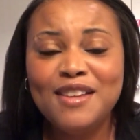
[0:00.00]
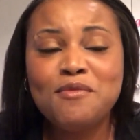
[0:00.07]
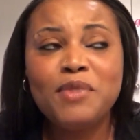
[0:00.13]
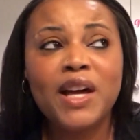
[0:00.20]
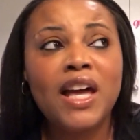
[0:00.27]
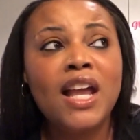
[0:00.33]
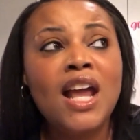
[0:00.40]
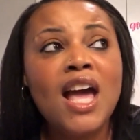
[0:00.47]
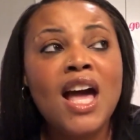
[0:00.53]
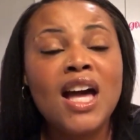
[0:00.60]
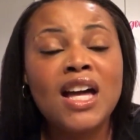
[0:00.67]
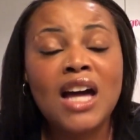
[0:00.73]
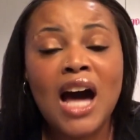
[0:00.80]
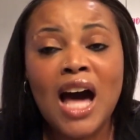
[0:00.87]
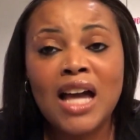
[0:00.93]
But
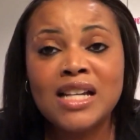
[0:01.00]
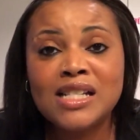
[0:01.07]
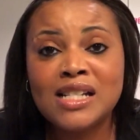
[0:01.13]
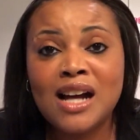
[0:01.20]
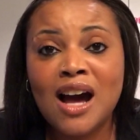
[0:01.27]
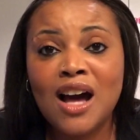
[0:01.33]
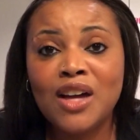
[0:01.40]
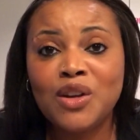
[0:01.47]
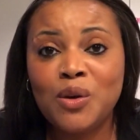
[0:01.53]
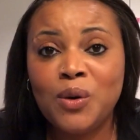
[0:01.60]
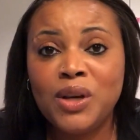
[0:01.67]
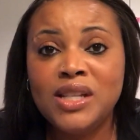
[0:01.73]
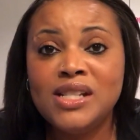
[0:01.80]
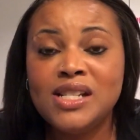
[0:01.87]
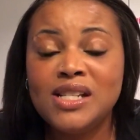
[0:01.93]
God is not
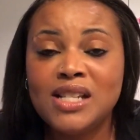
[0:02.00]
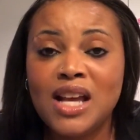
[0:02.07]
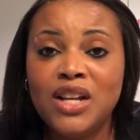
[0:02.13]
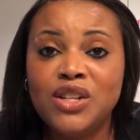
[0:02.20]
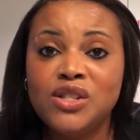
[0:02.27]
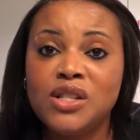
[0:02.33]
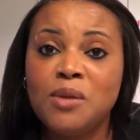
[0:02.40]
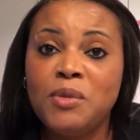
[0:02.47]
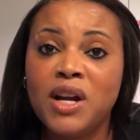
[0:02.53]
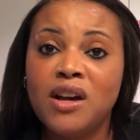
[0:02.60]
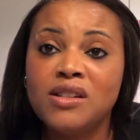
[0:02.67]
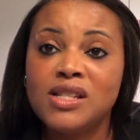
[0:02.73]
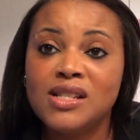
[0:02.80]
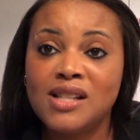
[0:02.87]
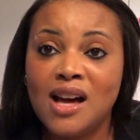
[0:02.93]
going to send you someone
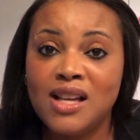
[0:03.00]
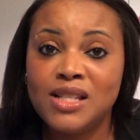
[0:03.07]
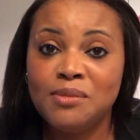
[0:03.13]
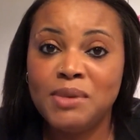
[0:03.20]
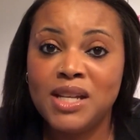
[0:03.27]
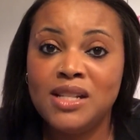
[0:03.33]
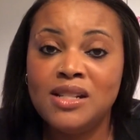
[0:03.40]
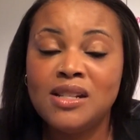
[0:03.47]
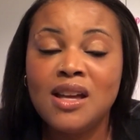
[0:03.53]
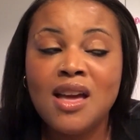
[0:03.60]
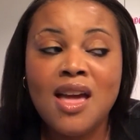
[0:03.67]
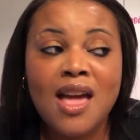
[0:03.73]
else's husband.